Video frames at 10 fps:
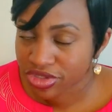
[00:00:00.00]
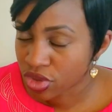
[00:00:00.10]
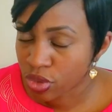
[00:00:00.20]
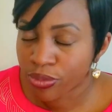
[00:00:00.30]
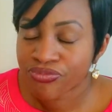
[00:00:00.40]

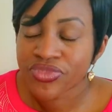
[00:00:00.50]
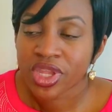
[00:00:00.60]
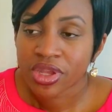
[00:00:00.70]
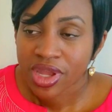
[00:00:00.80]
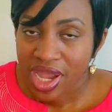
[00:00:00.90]
So,
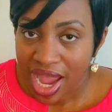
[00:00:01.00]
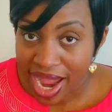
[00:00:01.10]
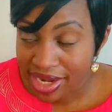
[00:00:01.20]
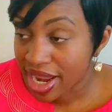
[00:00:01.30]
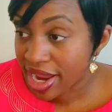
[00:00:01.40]

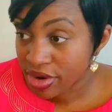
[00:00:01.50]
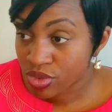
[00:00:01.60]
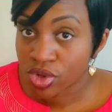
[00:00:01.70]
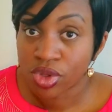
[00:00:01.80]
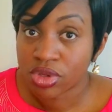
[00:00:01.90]
and I
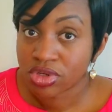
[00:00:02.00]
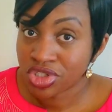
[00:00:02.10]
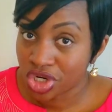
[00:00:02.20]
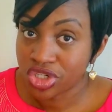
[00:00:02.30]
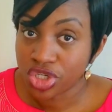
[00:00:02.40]
will
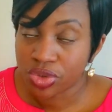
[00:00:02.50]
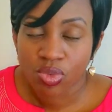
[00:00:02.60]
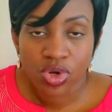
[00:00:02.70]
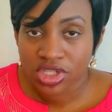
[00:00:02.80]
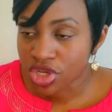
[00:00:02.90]
judge you.
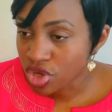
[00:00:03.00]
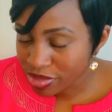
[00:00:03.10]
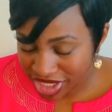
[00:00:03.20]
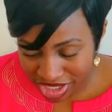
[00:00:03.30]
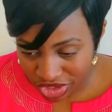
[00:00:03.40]
It's
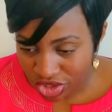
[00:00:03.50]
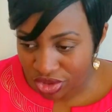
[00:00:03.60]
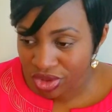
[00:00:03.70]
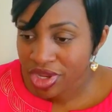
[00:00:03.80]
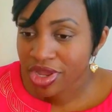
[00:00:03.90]
human
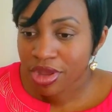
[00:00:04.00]
nature.